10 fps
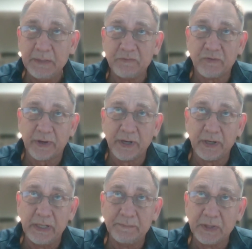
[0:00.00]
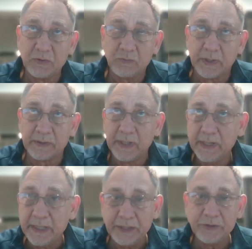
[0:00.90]
We've got an agreement with
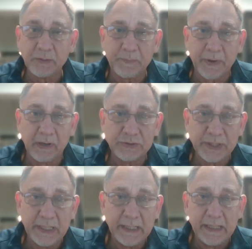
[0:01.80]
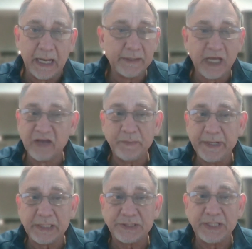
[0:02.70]
Interpros, and they've been
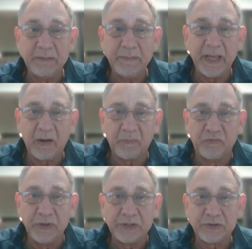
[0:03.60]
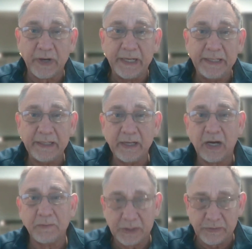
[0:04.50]
extremely helpful in training
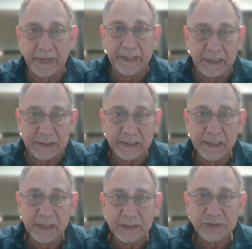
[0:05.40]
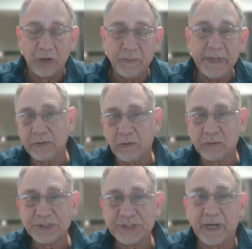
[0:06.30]
our trainers. So we have
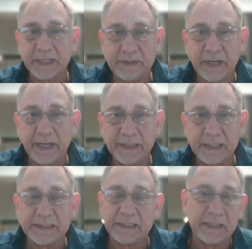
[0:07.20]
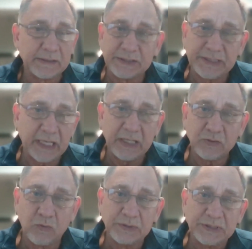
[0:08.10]
on-site trainers that
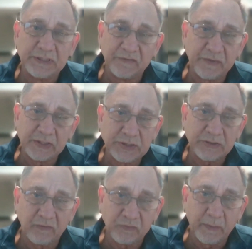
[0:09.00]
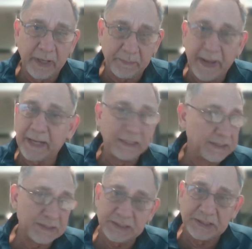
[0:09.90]
understand all these different software
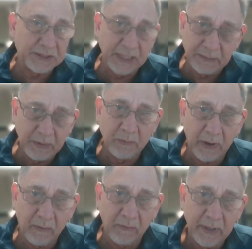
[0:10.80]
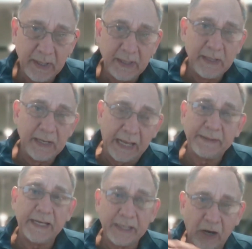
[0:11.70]
packages extremely well.
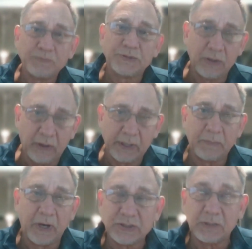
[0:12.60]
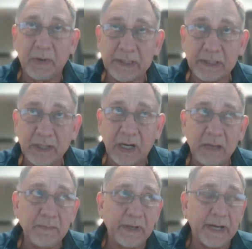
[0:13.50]
And that helps a lot. So by the
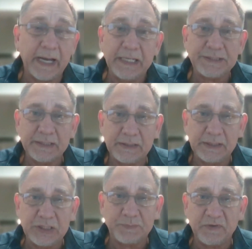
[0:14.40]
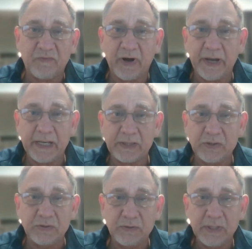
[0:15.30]
time an agent is provided
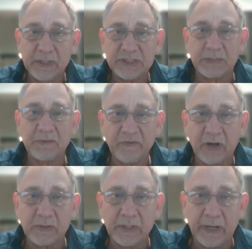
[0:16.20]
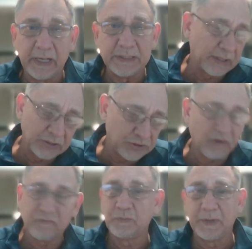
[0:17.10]
to some of our clients, they're
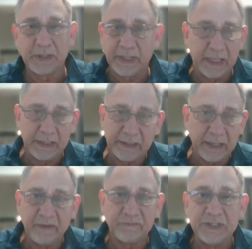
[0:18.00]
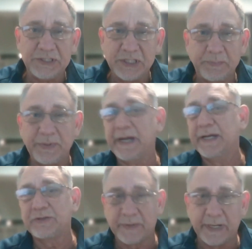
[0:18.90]
software trained, they're
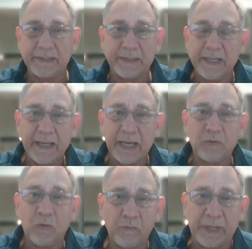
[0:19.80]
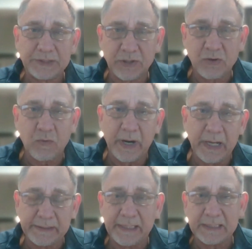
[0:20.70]
FTCPA trained, and all that's
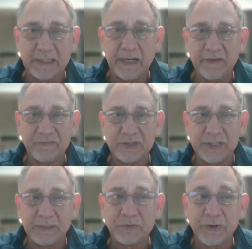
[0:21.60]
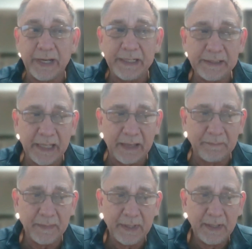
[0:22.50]
required and that's left is then training
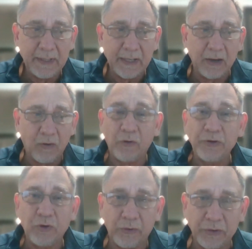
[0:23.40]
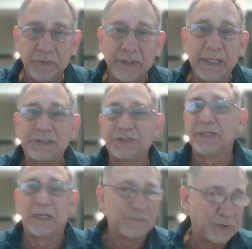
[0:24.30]
them on your unique
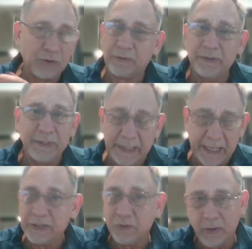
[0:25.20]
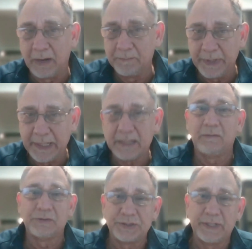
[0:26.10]
scripts, your unique and your company
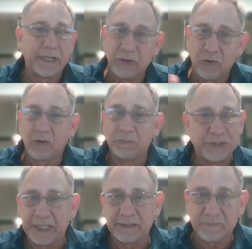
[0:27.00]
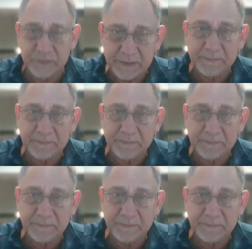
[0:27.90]
culture and your objectives.